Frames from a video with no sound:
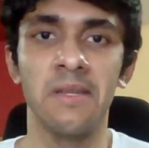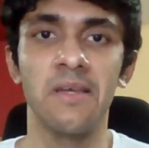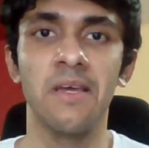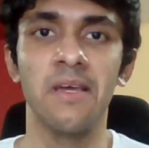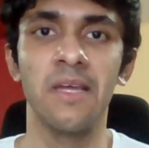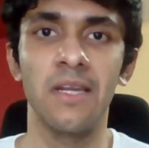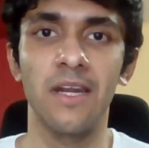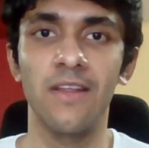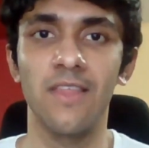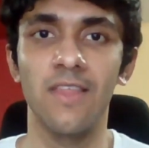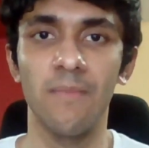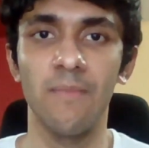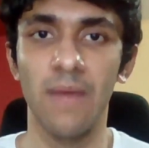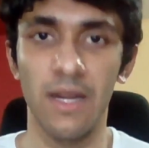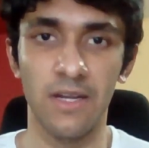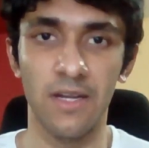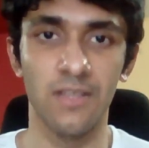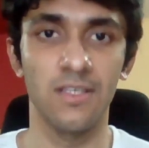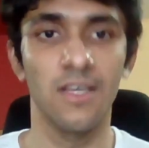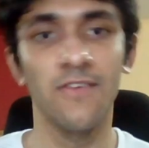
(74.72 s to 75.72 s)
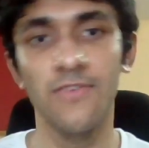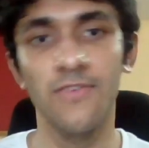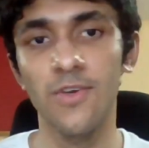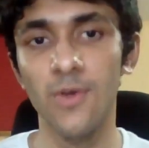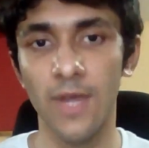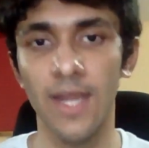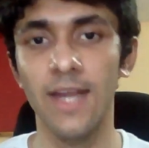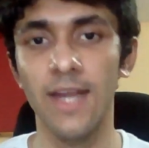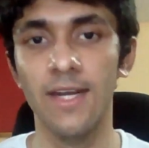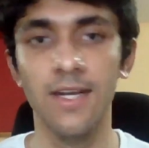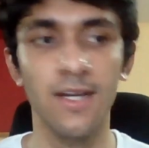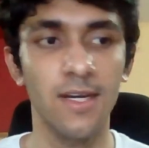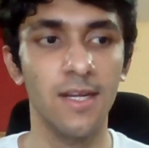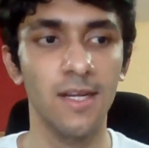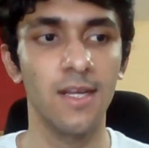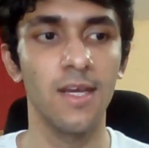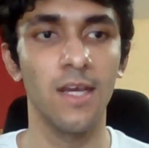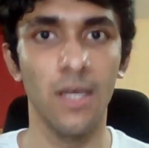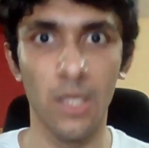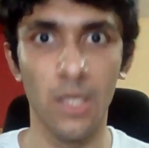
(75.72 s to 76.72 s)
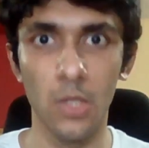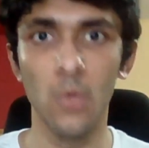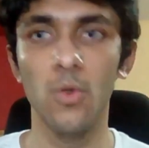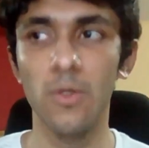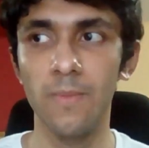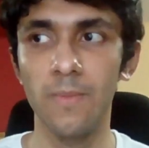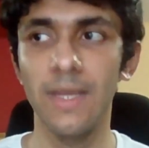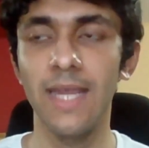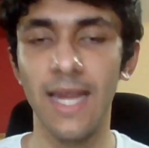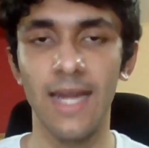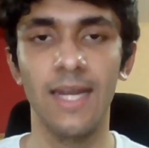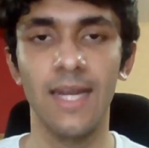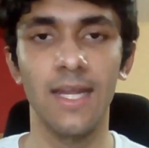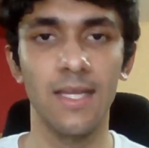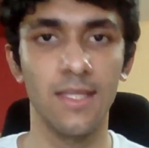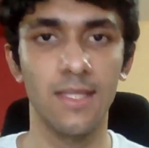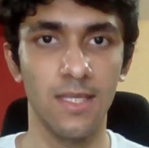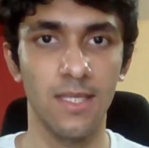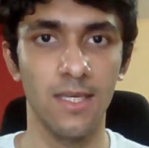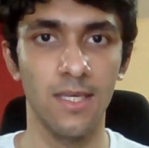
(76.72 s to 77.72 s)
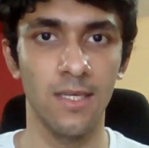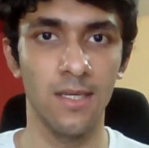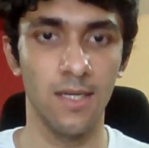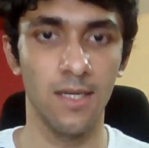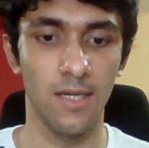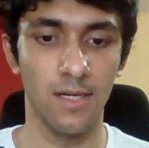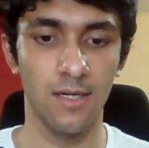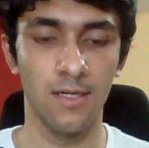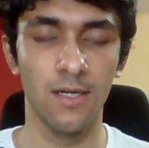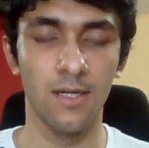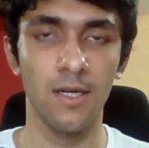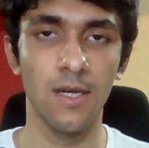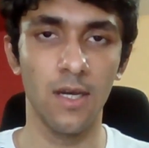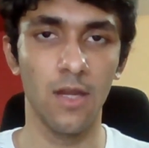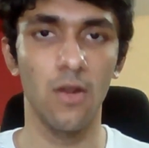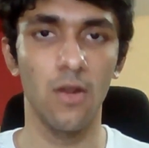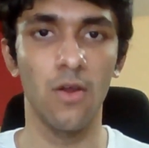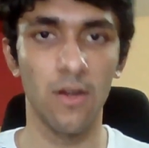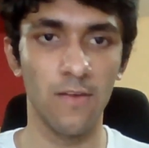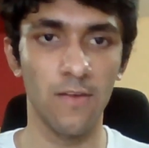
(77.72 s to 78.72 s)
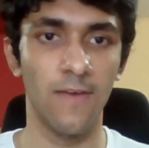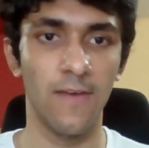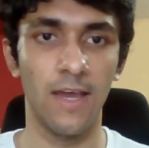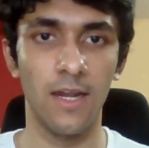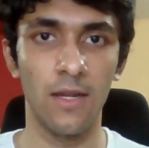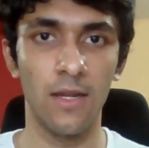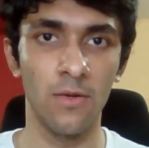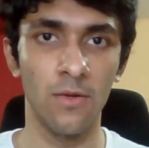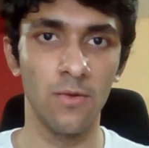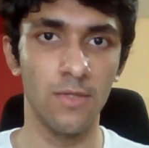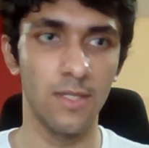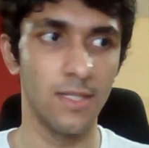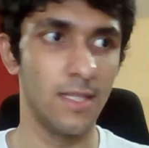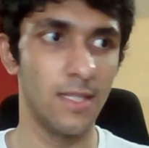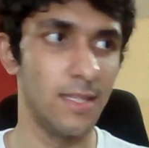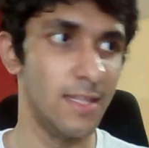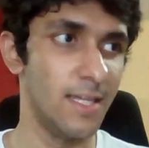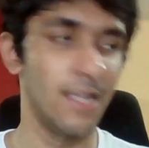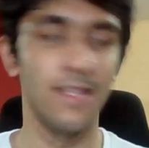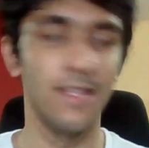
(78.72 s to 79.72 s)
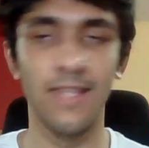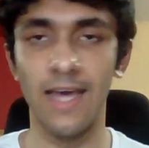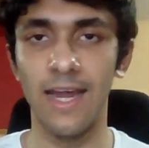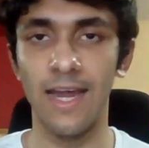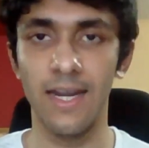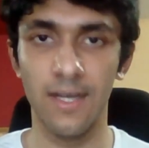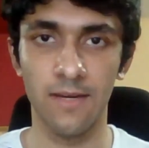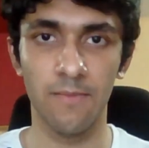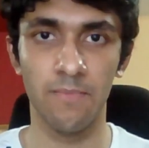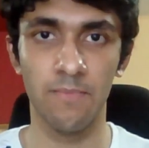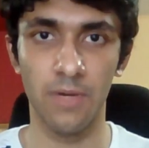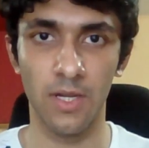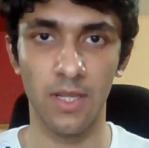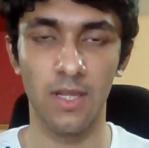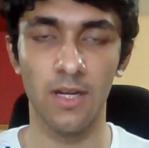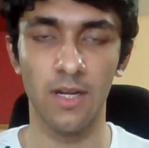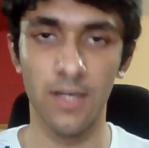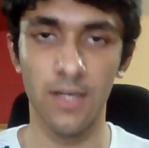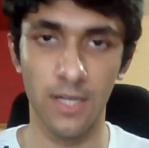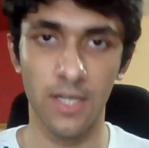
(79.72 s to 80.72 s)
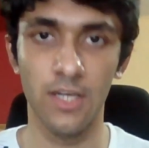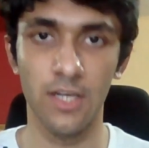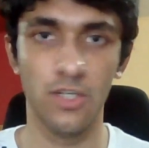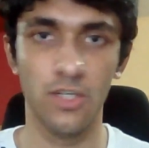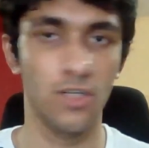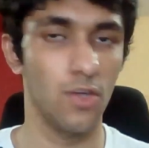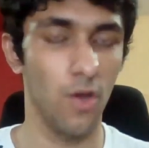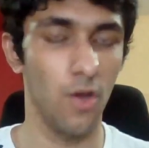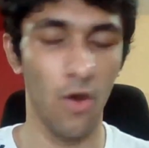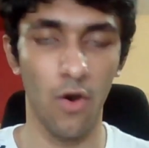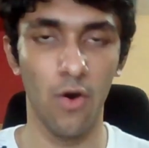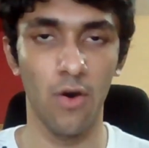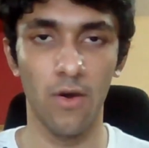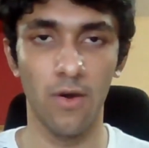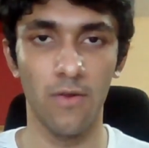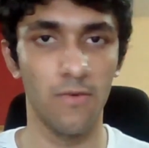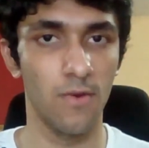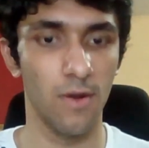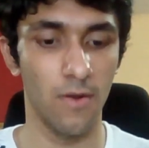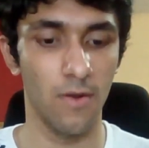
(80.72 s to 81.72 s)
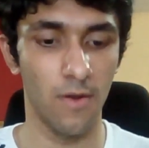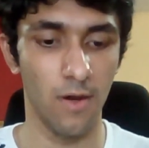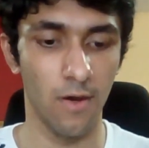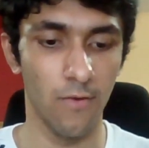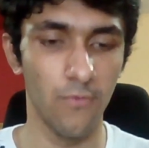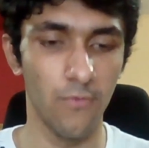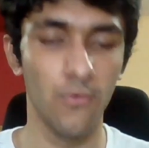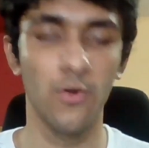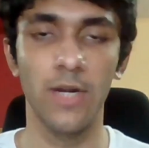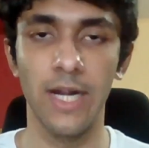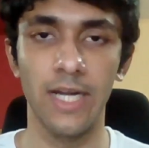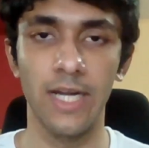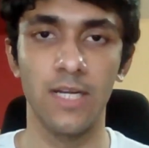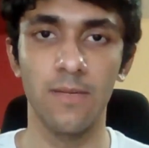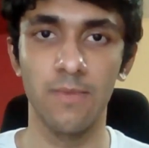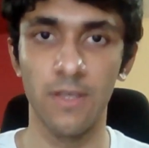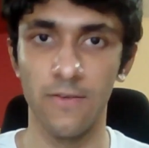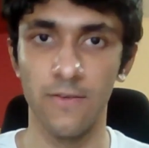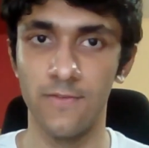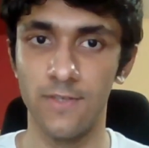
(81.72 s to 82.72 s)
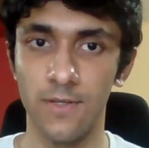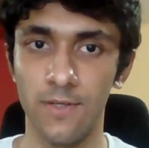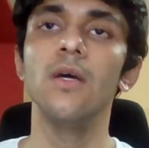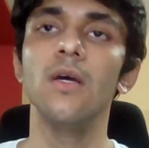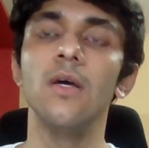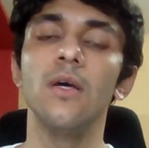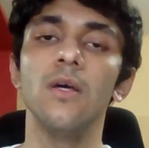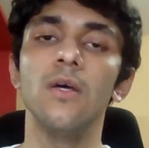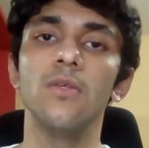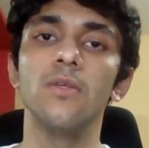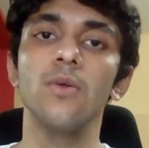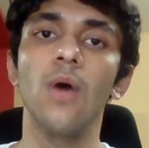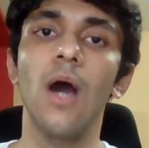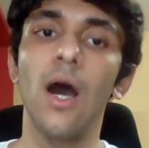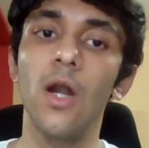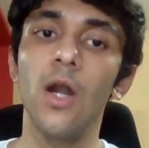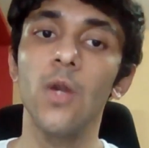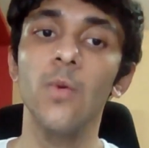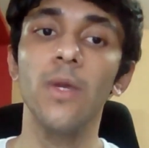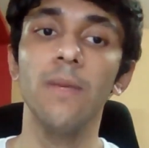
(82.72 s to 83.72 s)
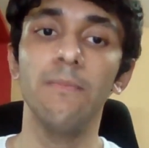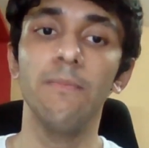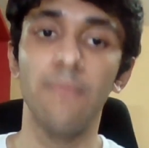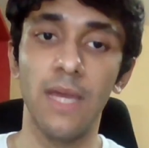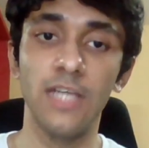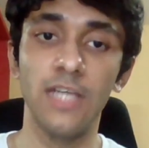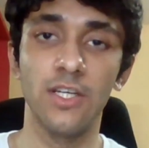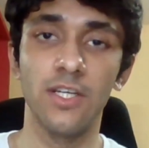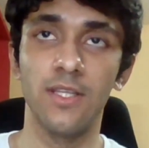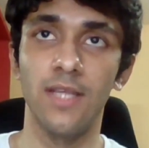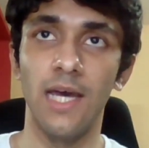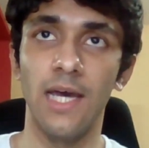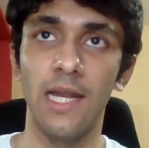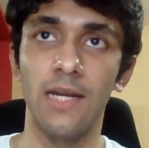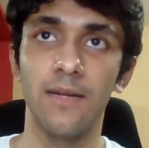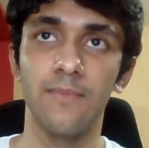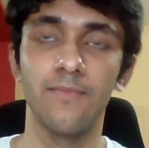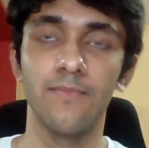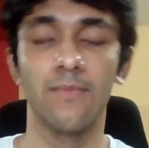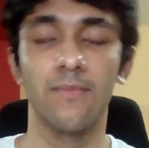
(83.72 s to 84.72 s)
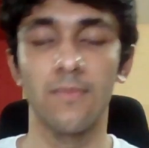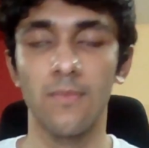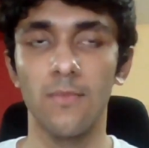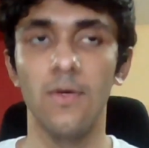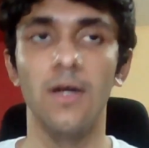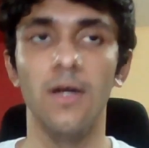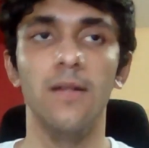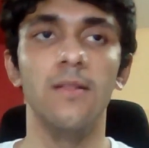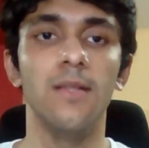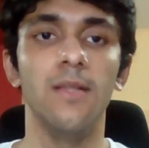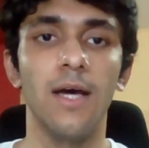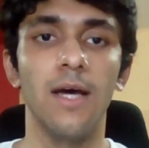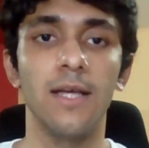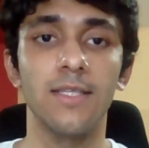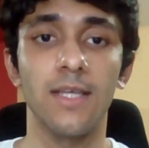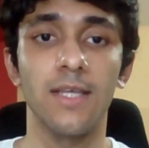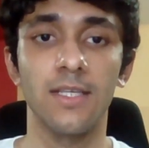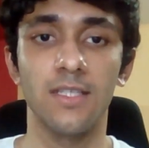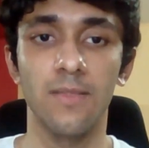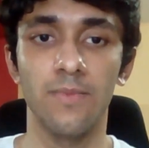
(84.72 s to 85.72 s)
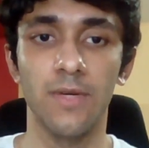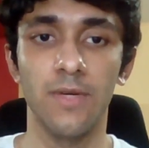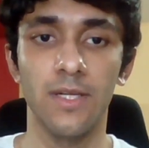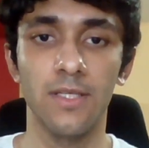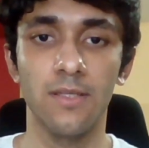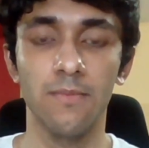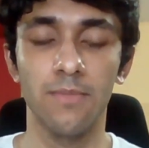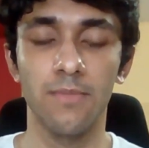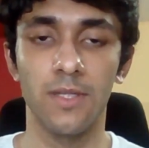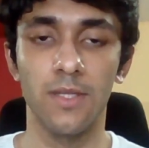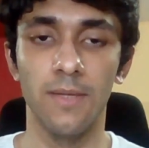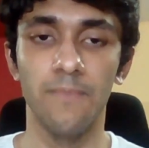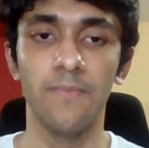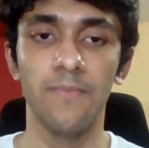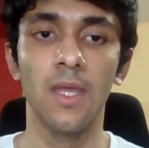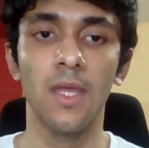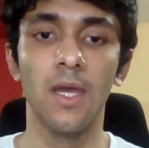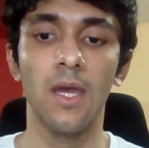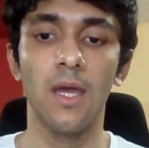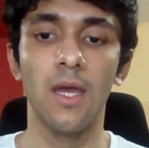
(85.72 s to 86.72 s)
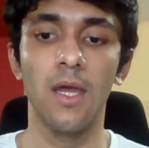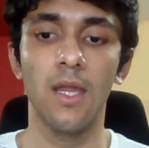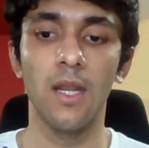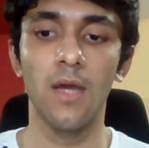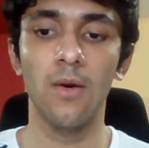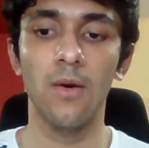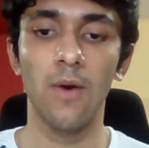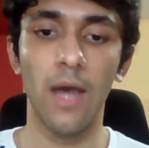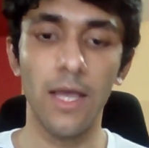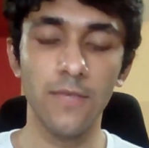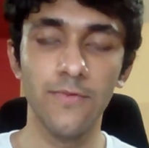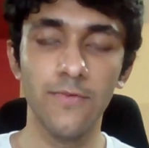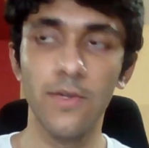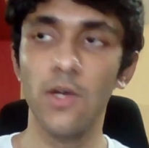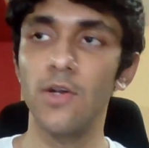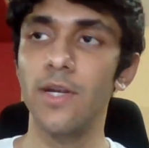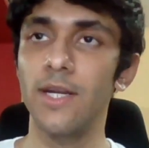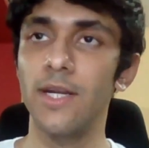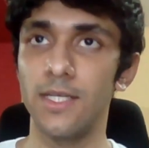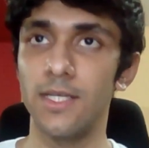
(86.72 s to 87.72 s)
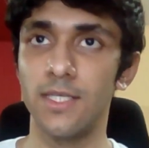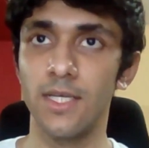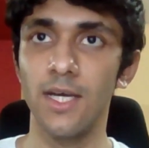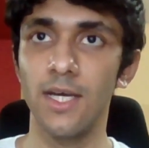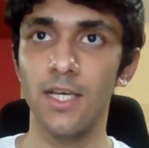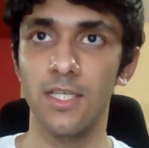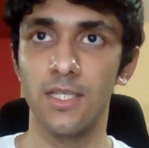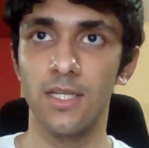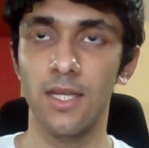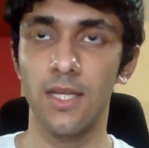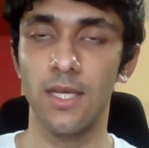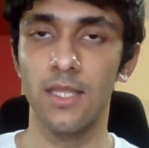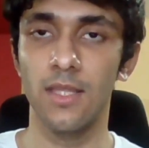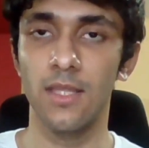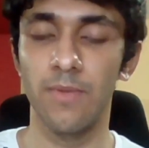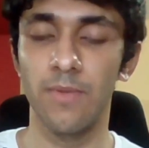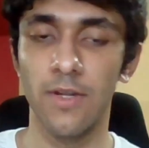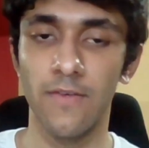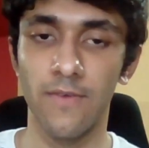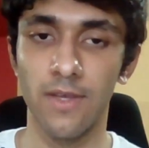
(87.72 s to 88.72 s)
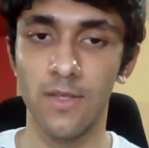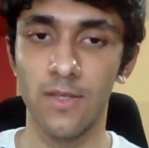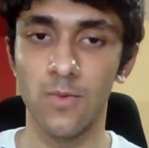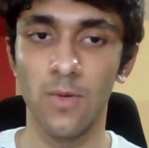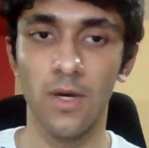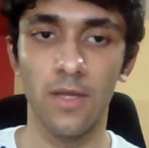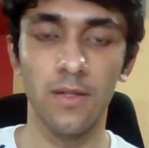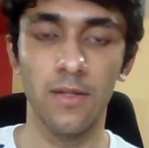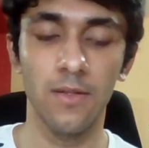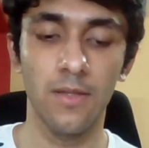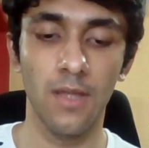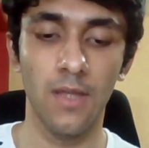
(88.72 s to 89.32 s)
none of that matters. If you ate it, you will be getting the caloric value that that particular dish or food item gives you. So how do we measure that? Well, that's actually pretty simple here. Now, as we already discussed in the previous one,